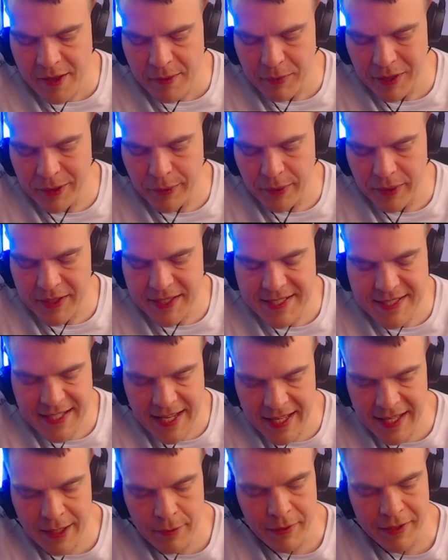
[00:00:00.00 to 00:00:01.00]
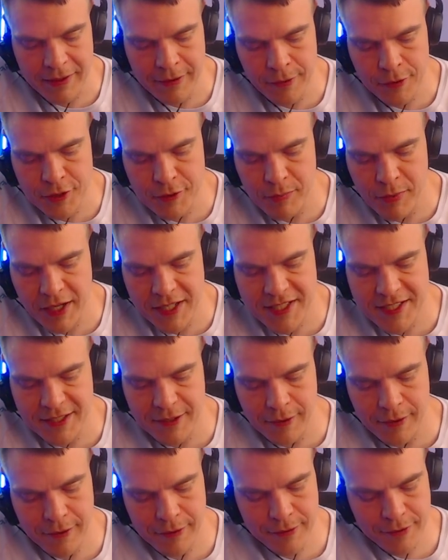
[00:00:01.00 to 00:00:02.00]
what you are saying with those brush
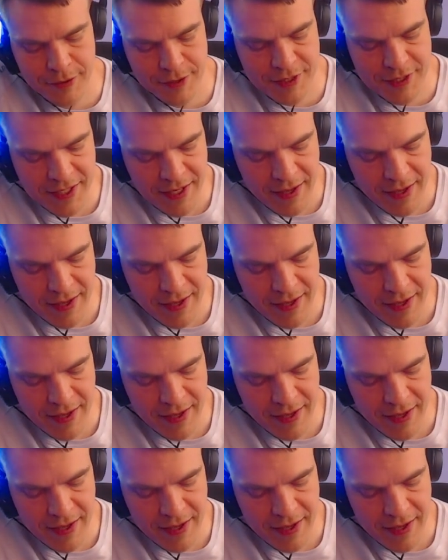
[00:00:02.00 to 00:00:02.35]
strokes,